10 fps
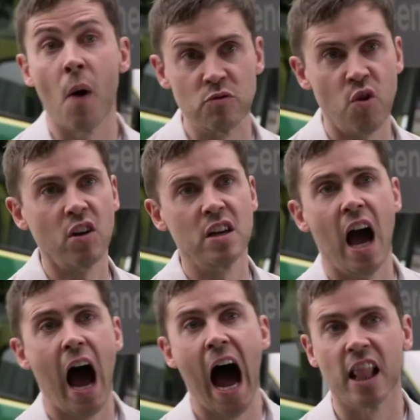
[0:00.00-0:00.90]
You are
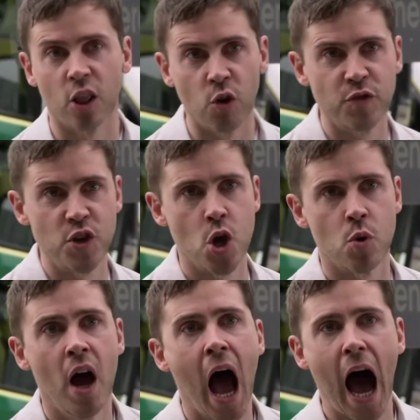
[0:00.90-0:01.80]
wrong. I love
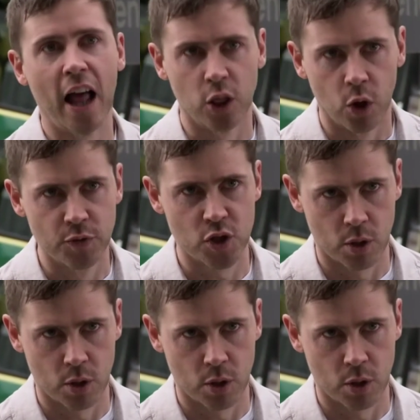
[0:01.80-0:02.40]
you. I love